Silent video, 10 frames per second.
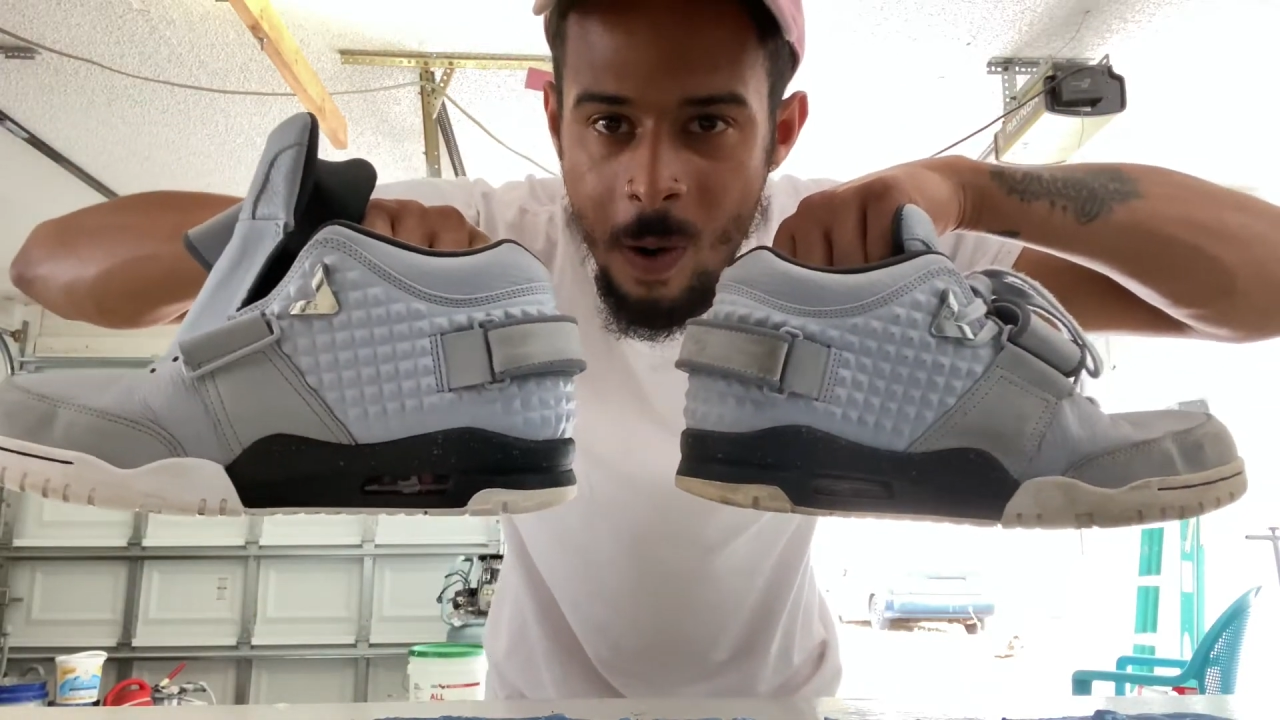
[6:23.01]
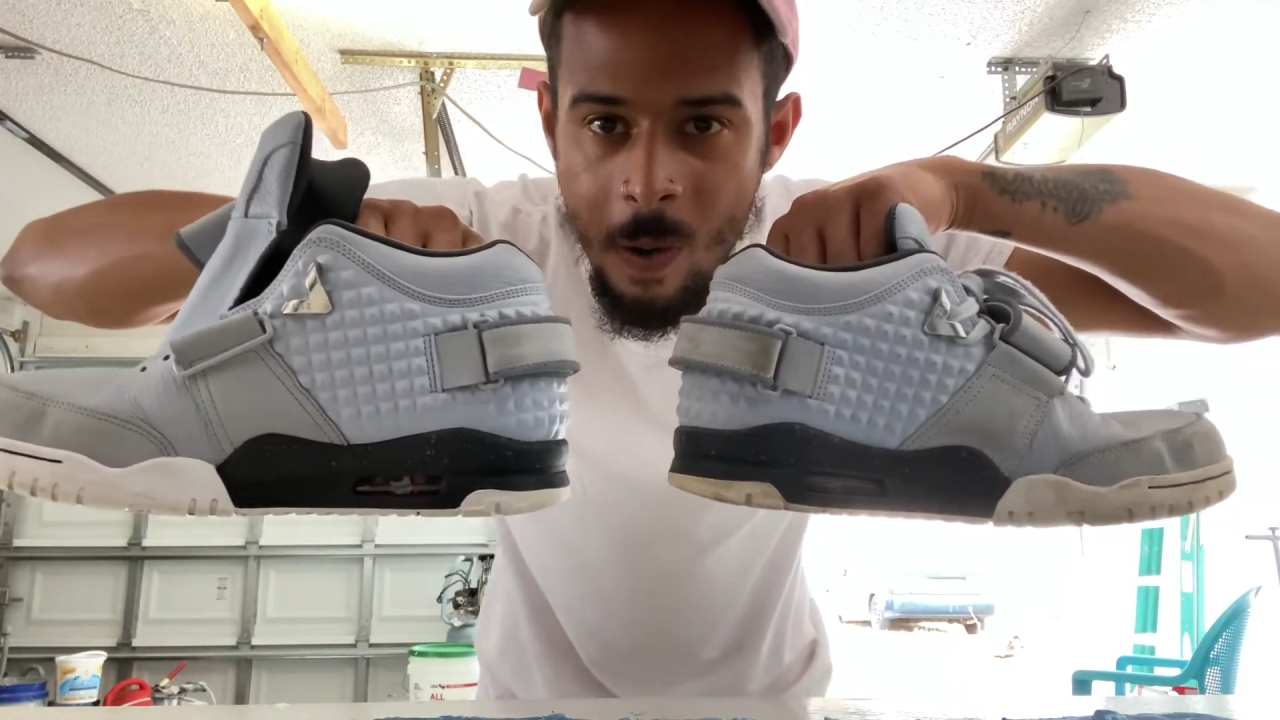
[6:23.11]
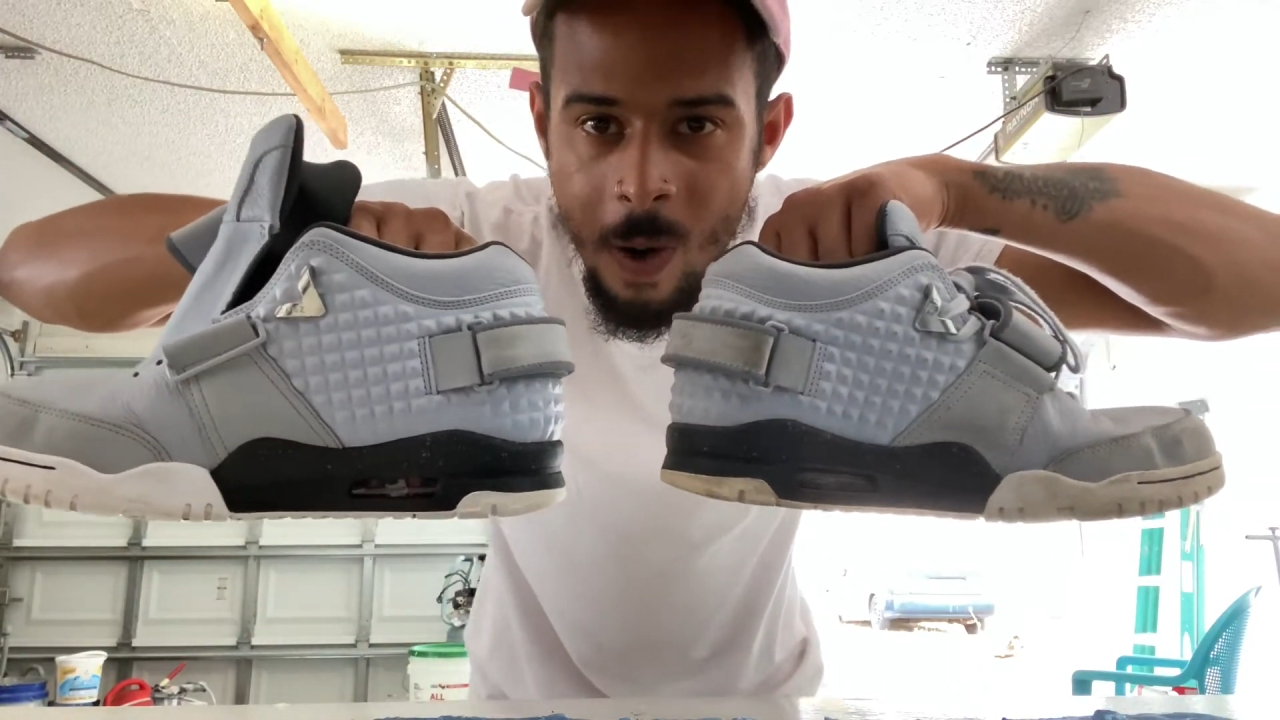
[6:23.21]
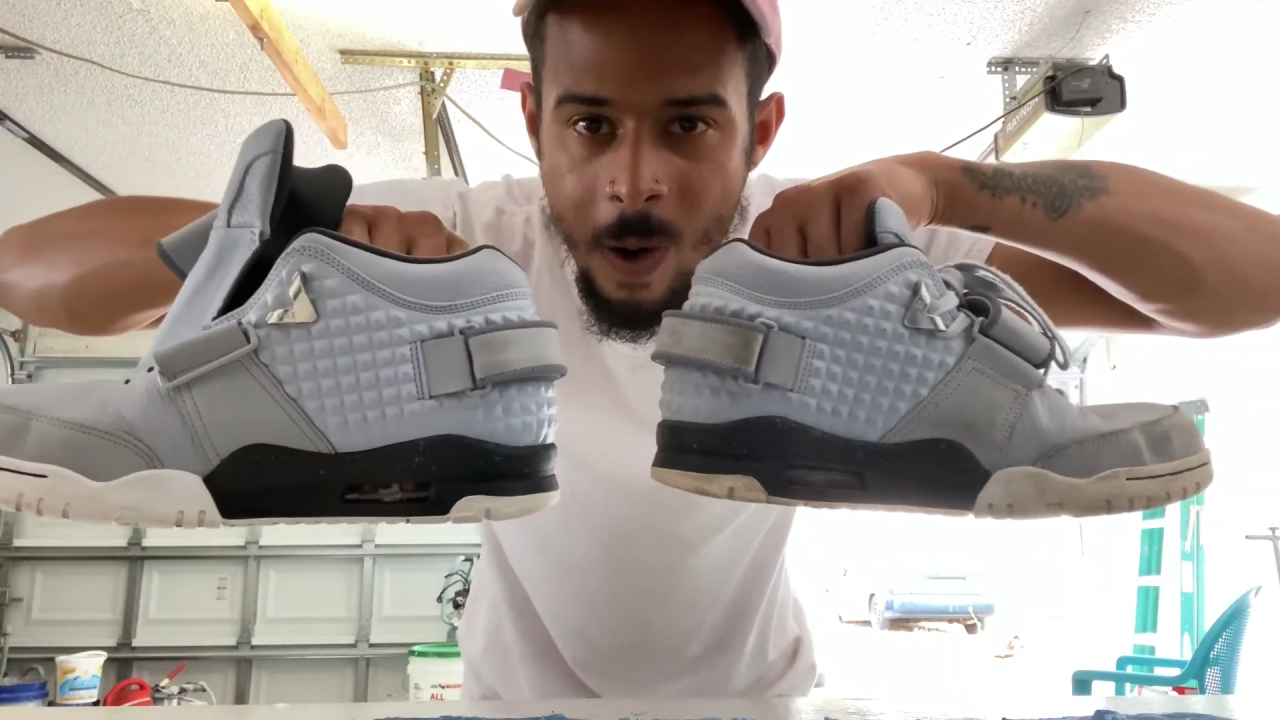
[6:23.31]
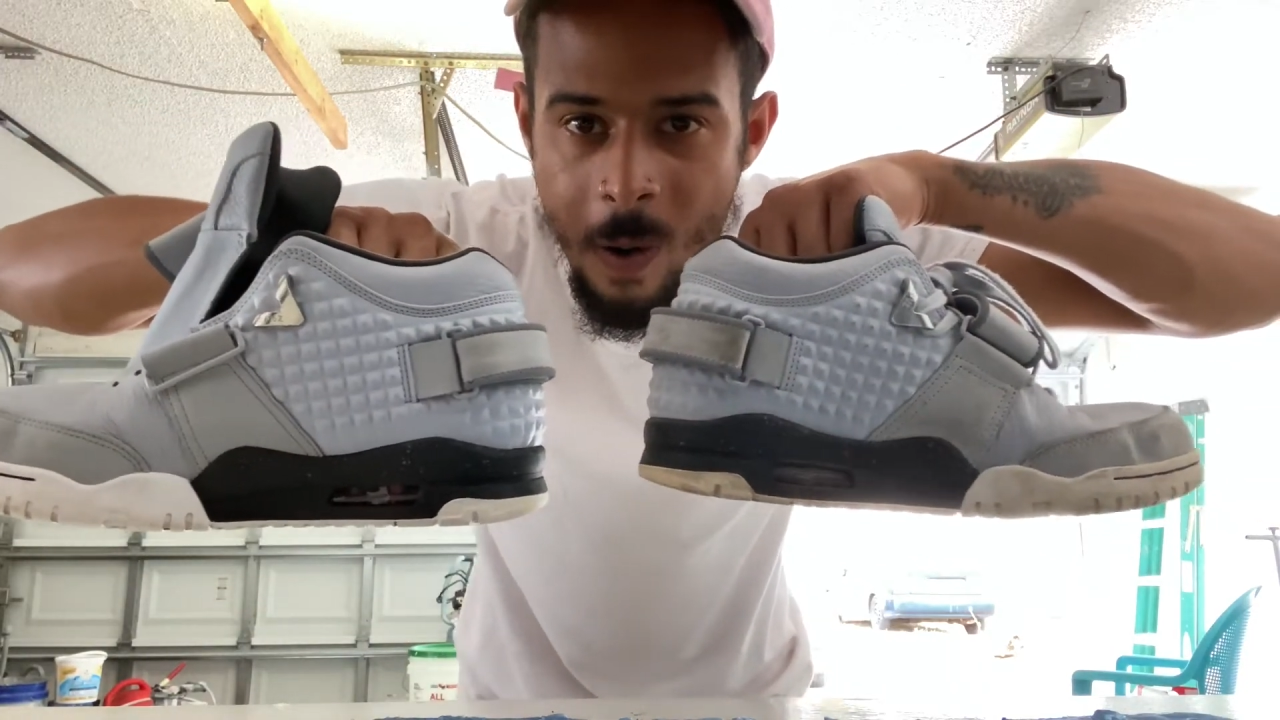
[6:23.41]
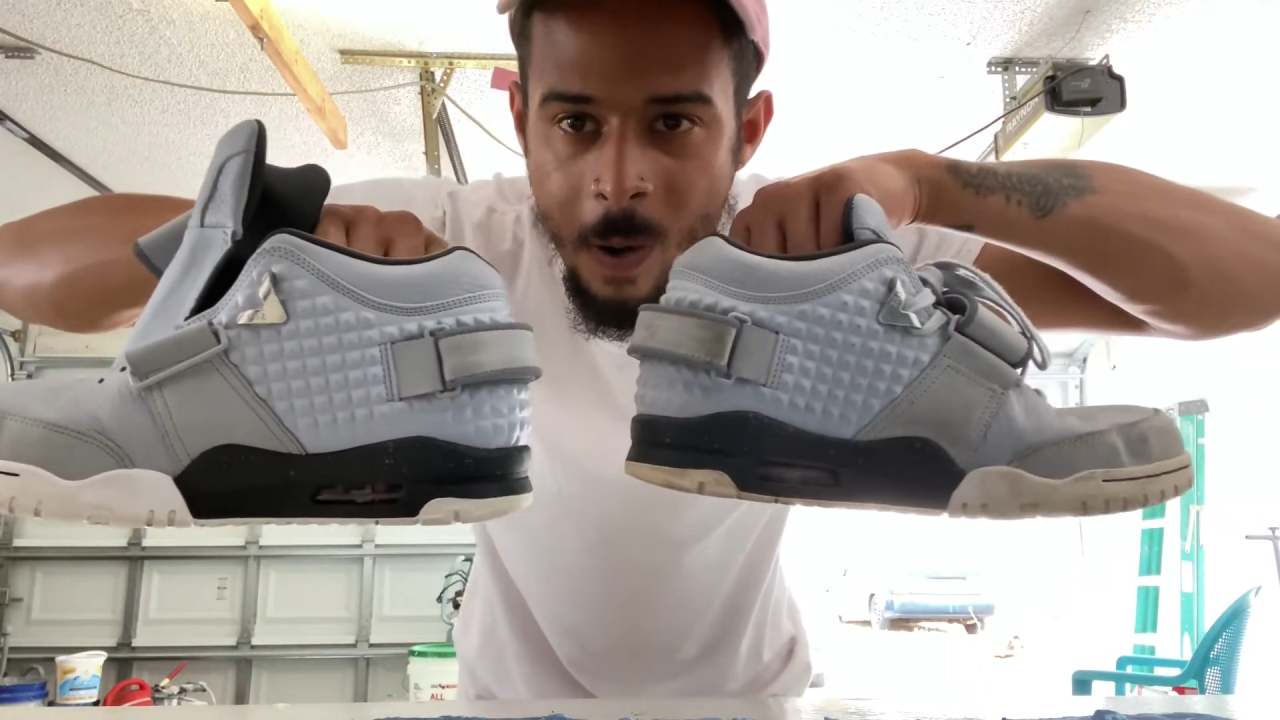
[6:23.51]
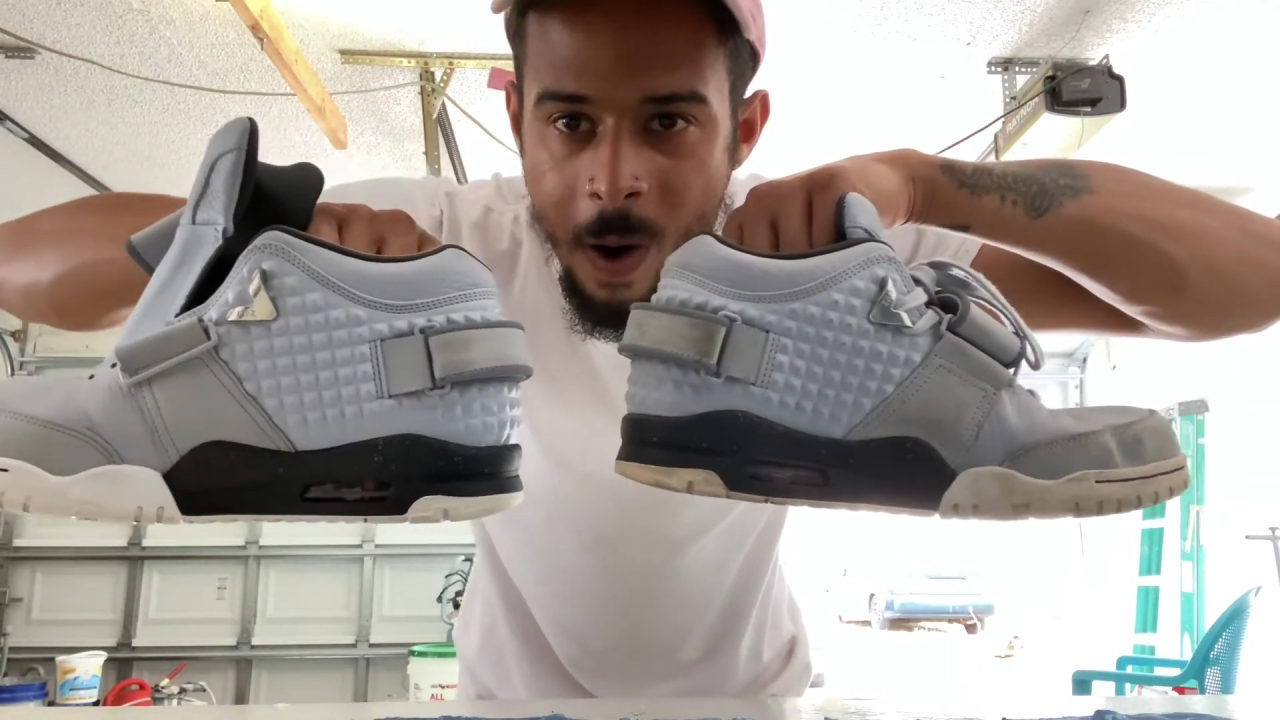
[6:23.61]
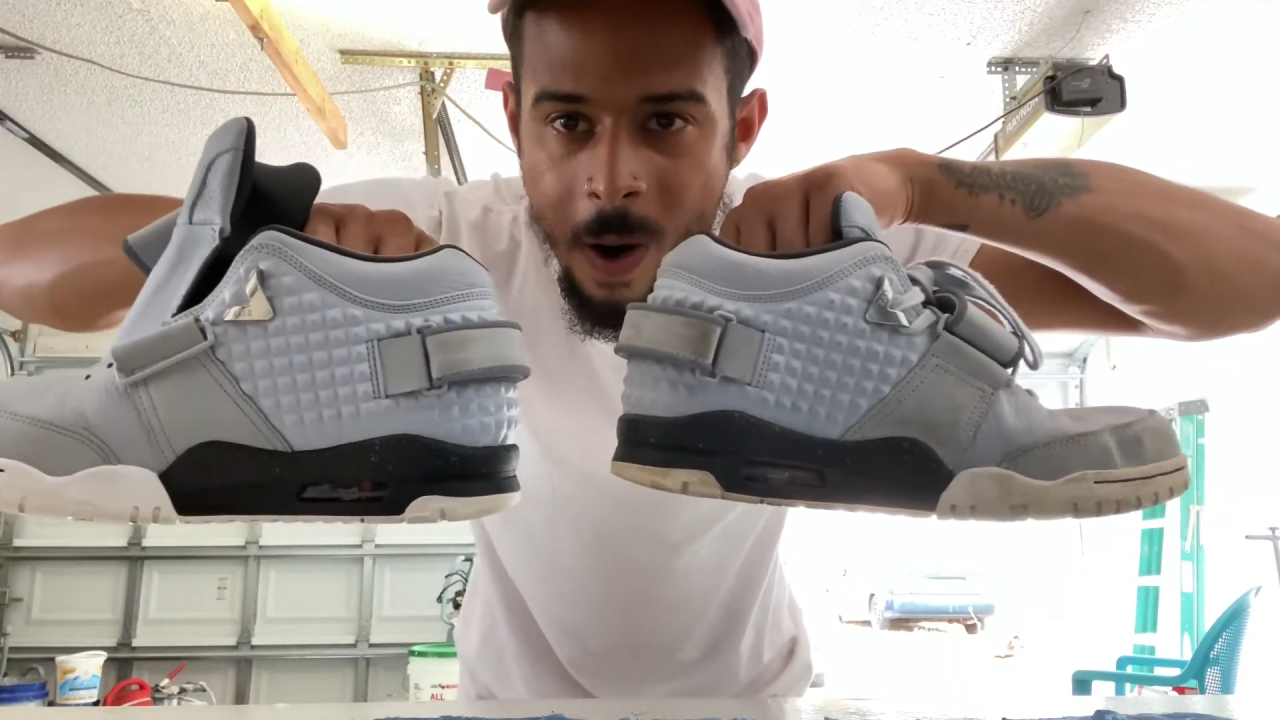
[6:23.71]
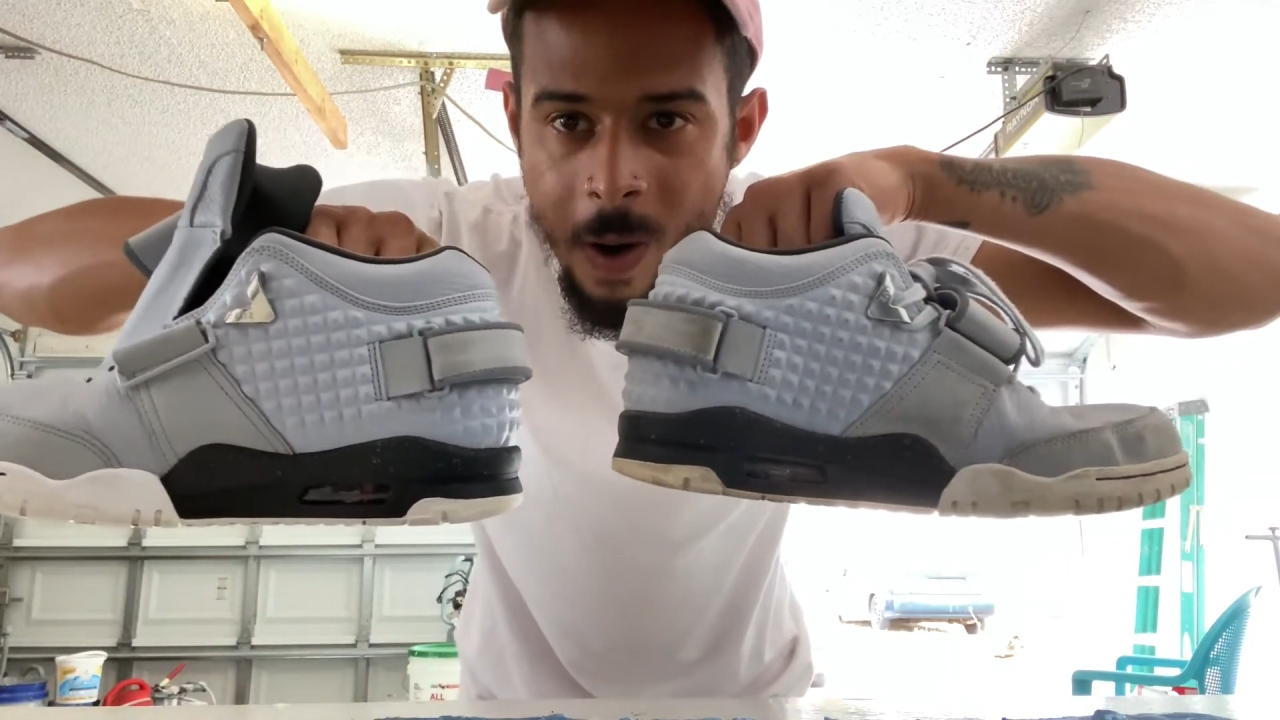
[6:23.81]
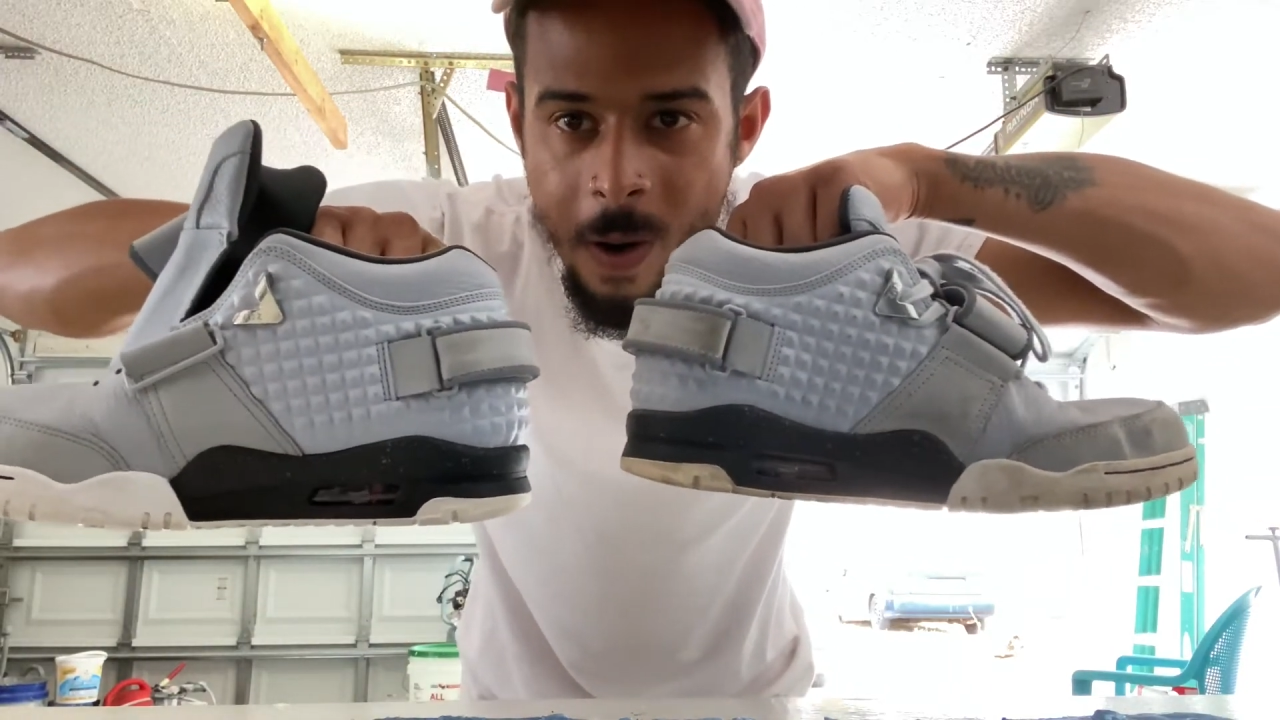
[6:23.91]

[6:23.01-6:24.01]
whoa, whoa.